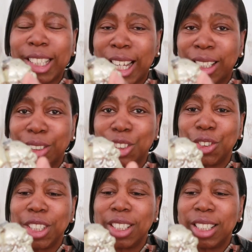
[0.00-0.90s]
color
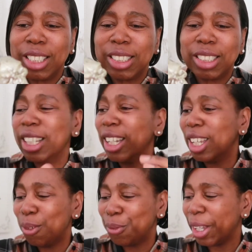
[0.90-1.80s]
string lights.
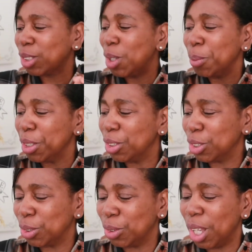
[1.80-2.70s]
In fact, what I'm going to
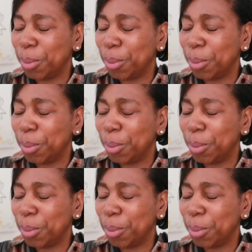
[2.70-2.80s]
do,